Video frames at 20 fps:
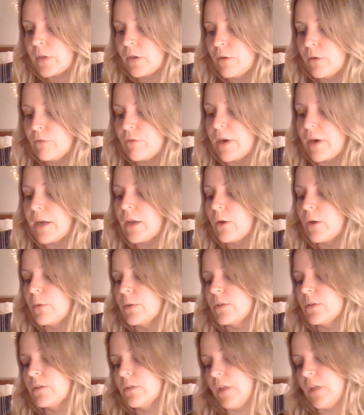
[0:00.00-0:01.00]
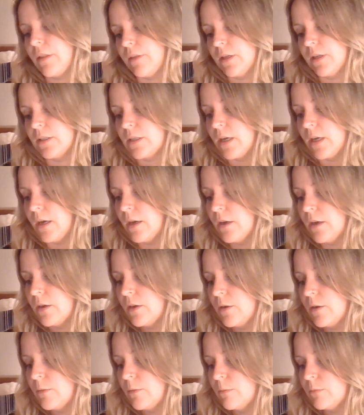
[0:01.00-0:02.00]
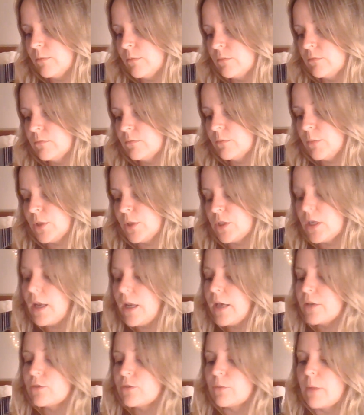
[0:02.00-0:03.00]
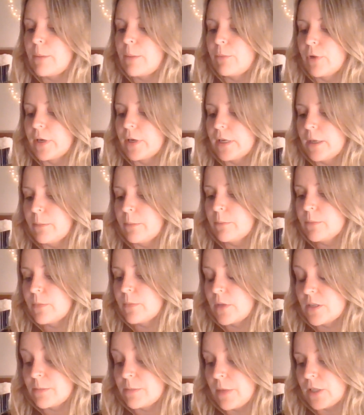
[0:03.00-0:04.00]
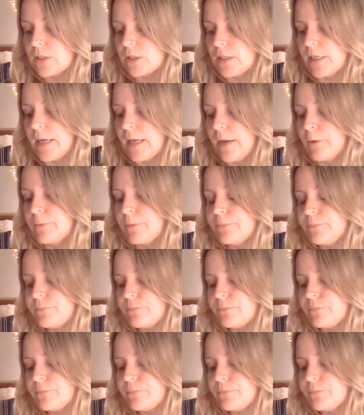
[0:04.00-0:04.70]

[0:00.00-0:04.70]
Franco was nothing to her, but she likes remembering him, especially now.